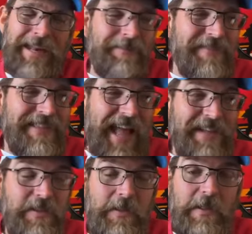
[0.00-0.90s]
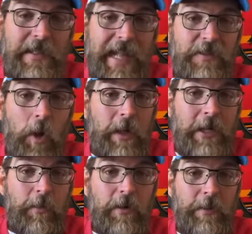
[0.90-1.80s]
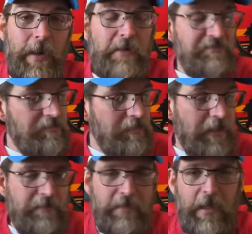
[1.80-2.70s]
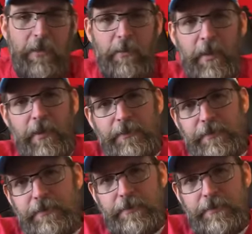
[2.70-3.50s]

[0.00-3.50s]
And if that's all I got to worry about, then I'll go bald.